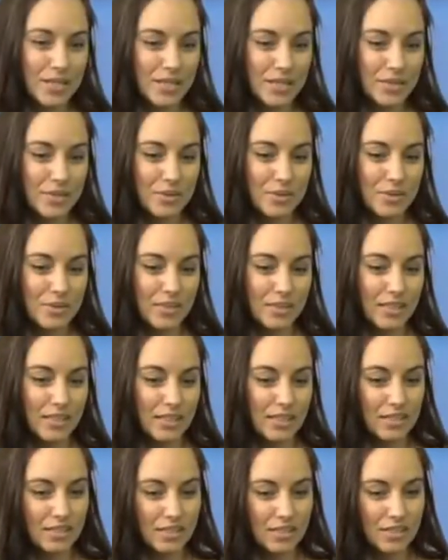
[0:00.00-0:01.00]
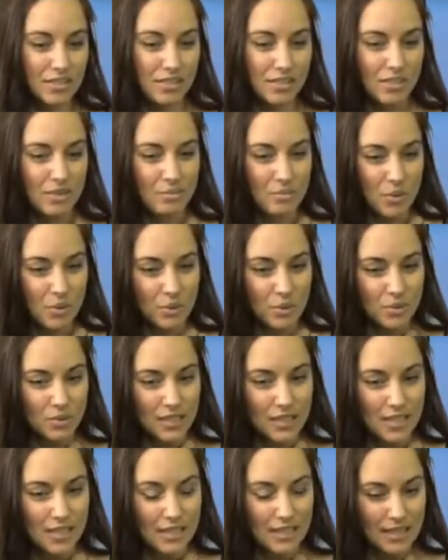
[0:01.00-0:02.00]
use Instagram
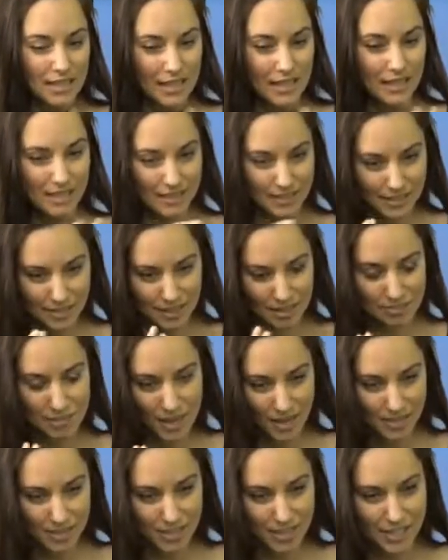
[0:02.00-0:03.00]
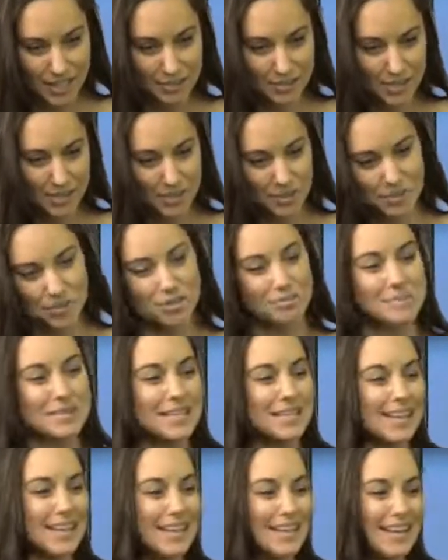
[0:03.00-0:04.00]
only. I'm not great with social
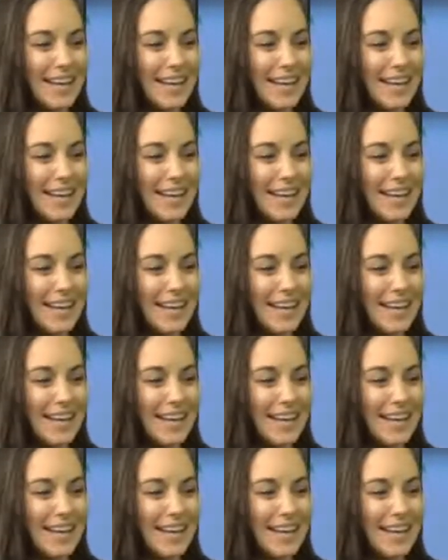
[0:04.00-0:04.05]
media.